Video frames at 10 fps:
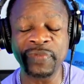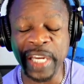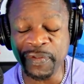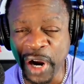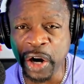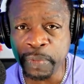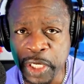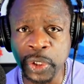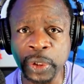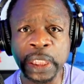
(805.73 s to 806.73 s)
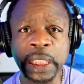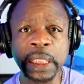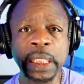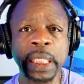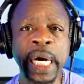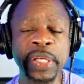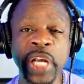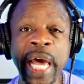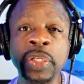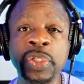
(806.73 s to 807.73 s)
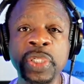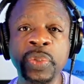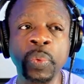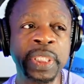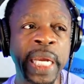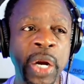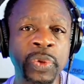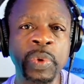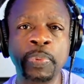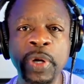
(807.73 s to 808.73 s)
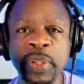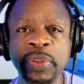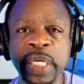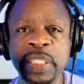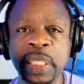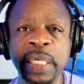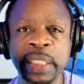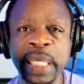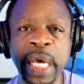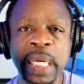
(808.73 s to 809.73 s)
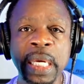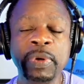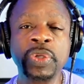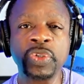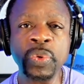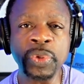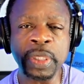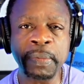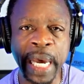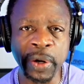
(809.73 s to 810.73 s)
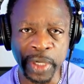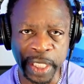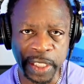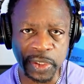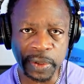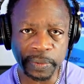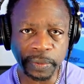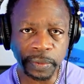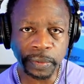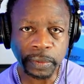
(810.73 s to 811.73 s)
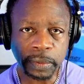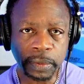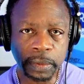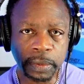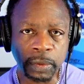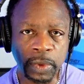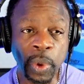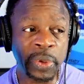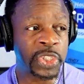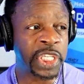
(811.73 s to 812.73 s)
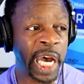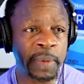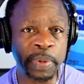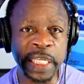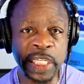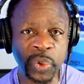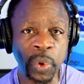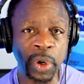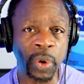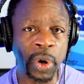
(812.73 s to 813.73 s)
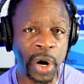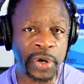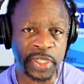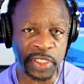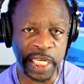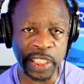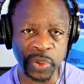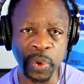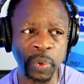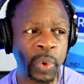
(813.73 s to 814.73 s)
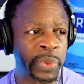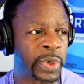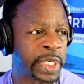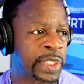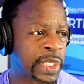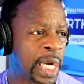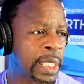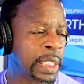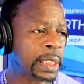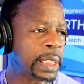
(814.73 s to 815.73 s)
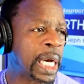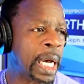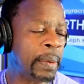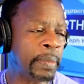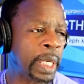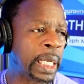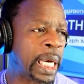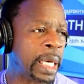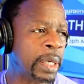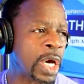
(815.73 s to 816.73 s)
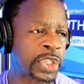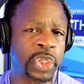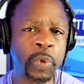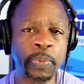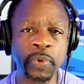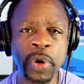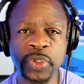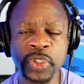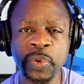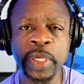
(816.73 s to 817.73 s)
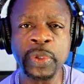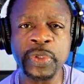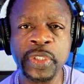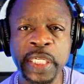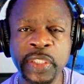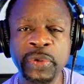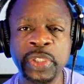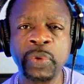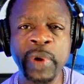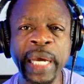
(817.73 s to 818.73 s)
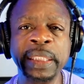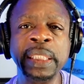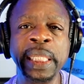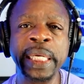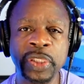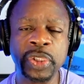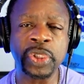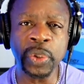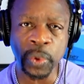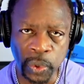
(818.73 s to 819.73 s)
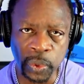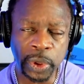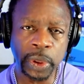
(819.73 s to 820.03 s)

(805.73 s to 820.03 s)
environmental challenges with the air that we breathe and things like that. But the truth of the matter is, whether it's diabetes or heart disease, or whether it is osteoporosis or any of those things, they're directly linked to